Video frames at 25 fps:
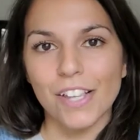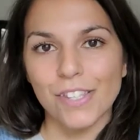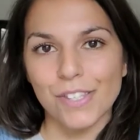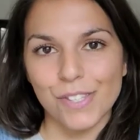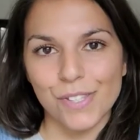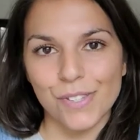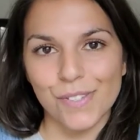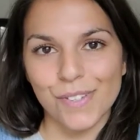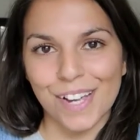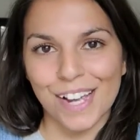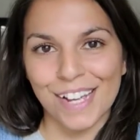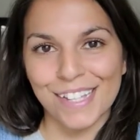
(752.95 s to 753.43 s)
I'll
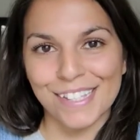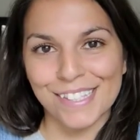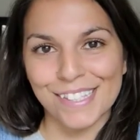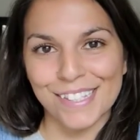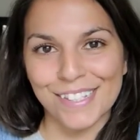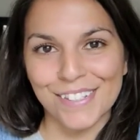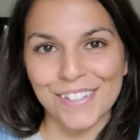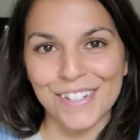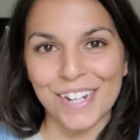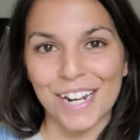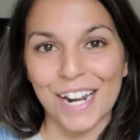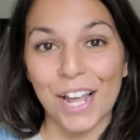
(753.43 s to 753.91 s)
see you guys
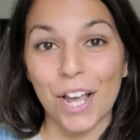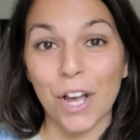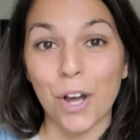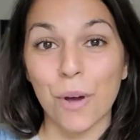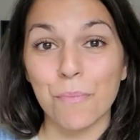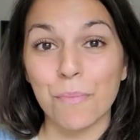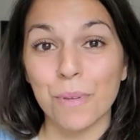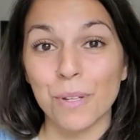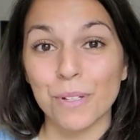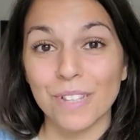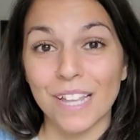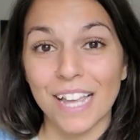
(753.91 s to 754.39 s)
soon, and I
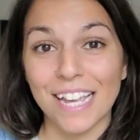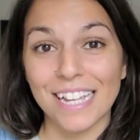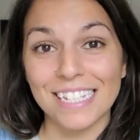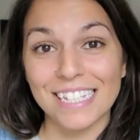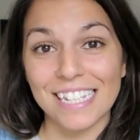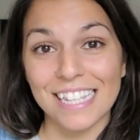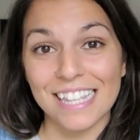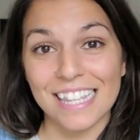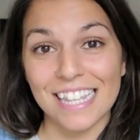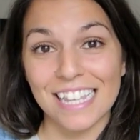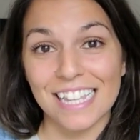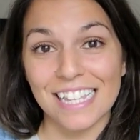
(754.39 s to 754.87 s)
hope you
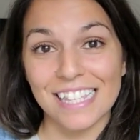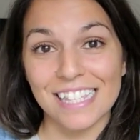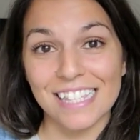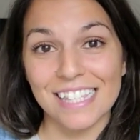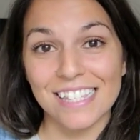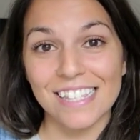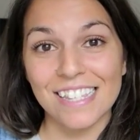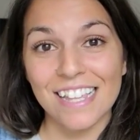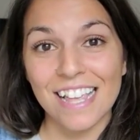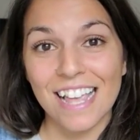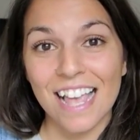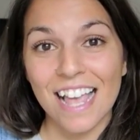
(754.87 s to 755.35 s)
liked
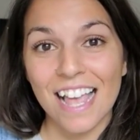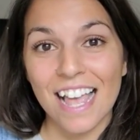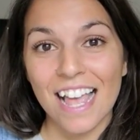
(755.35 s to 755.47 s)
this